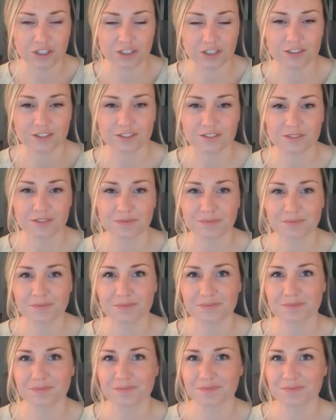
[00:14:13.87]

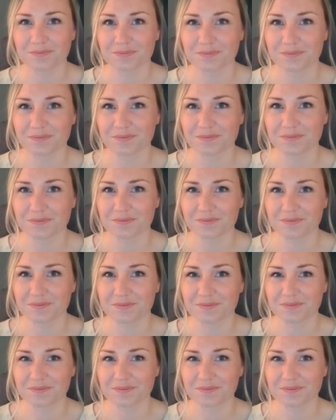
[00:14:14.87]
(no one is talking)